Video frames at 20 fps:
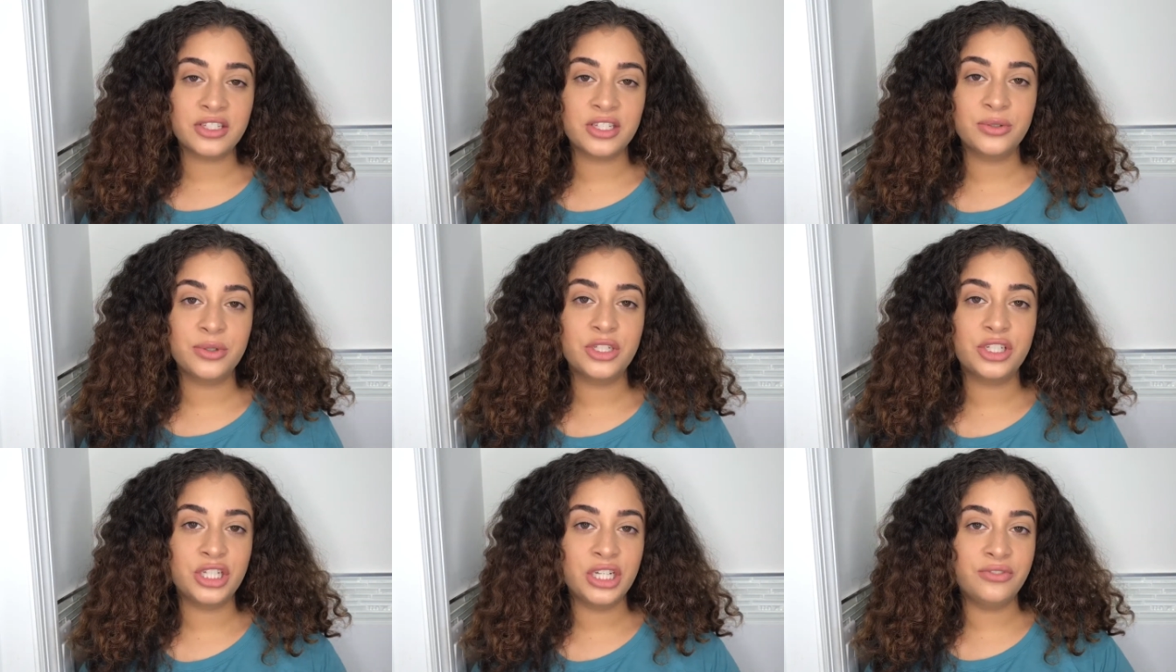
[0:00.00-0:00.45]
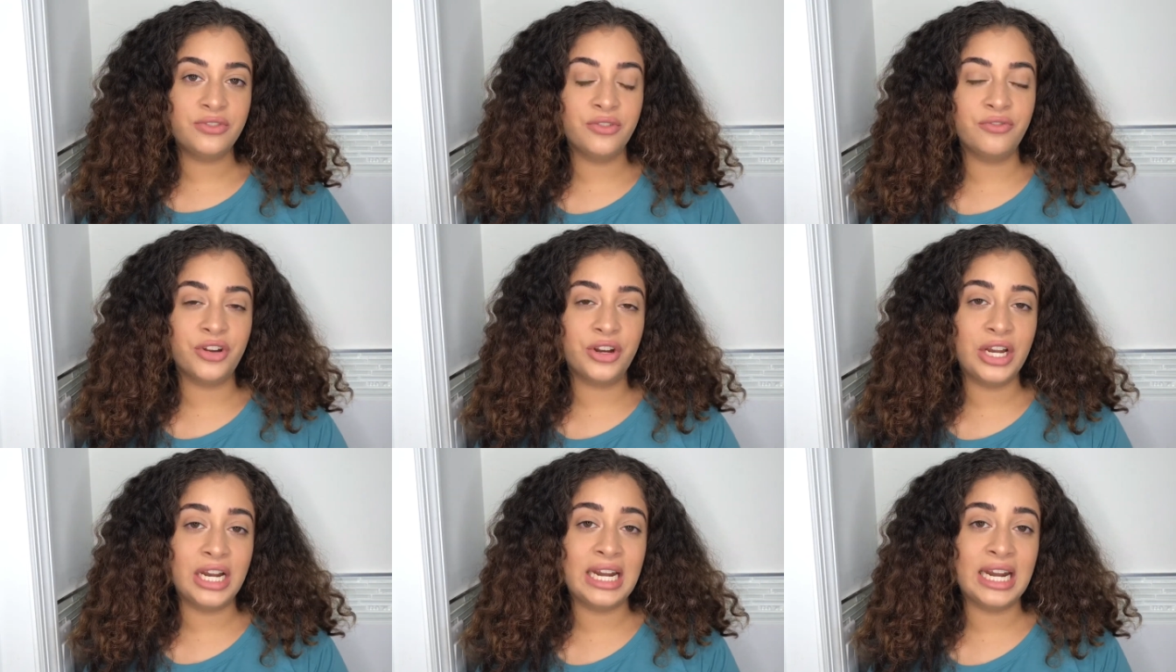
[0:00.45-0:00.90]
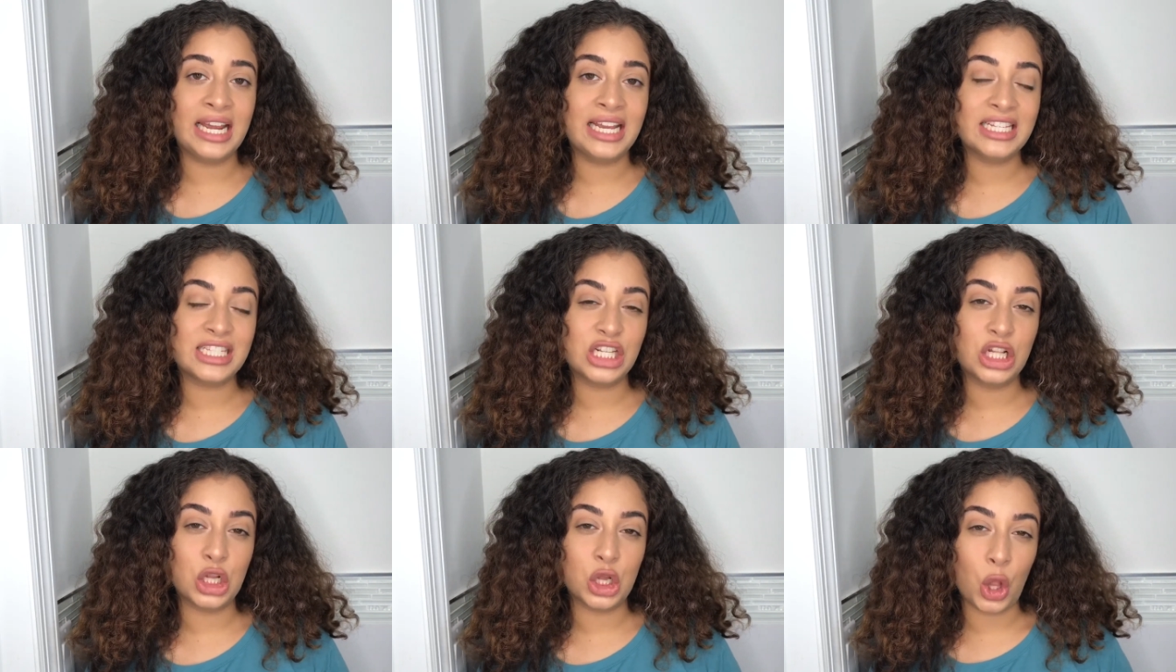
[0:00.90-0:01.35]
to achieve a very
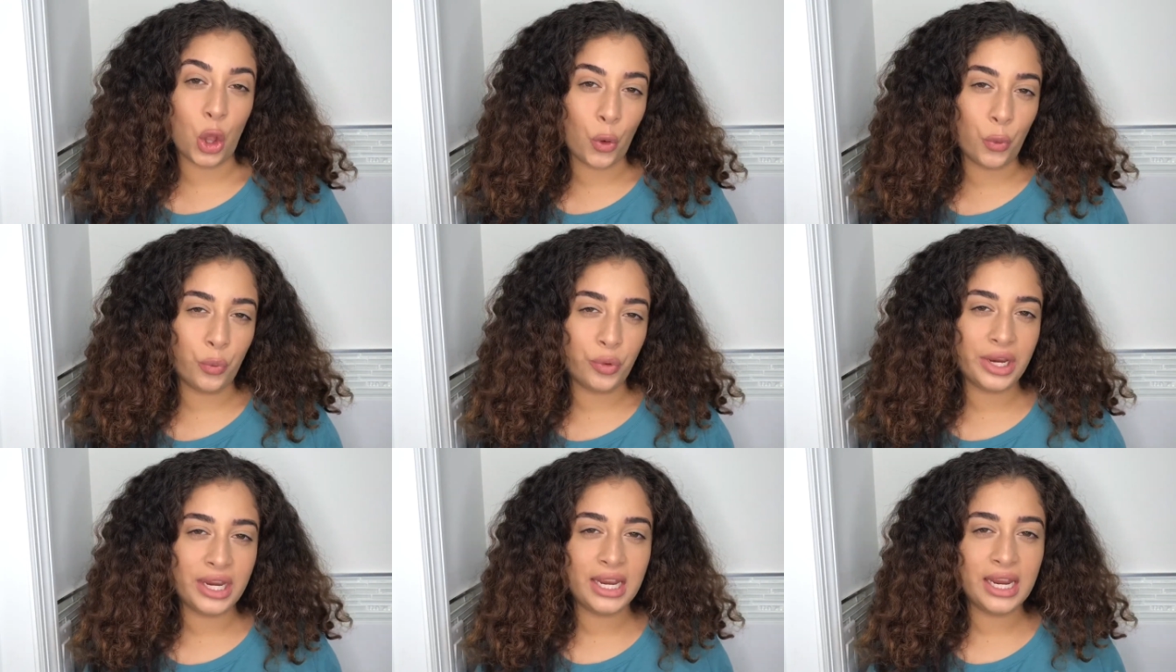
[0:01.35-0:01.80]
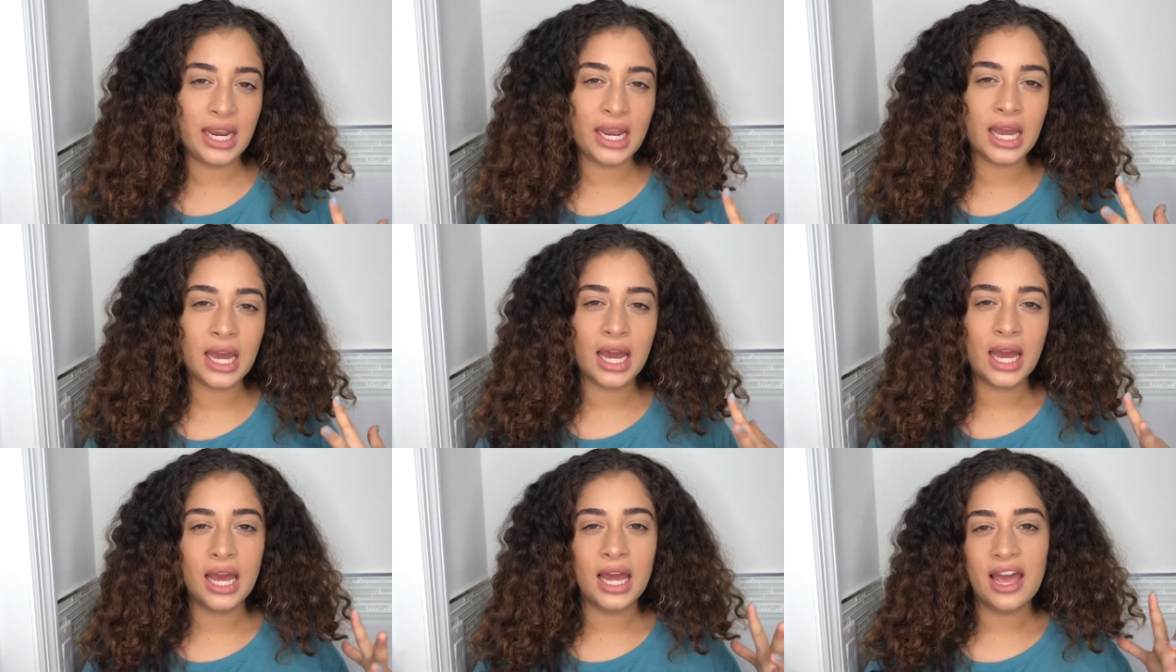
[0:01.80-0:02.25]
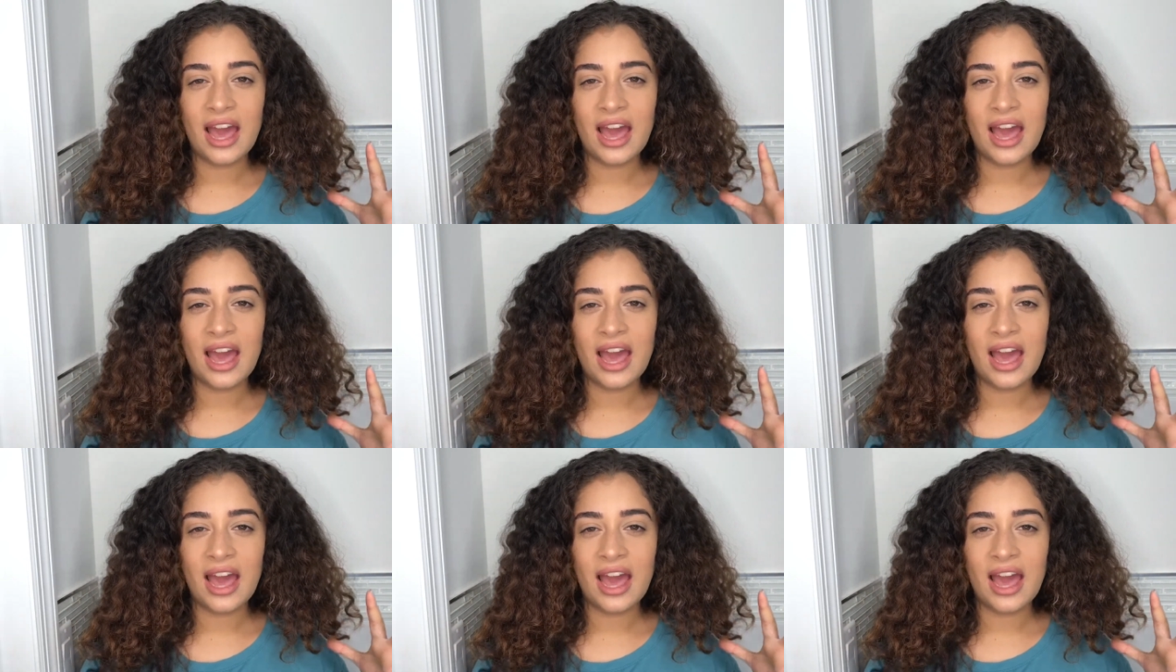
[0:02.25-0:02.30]
nice glowy,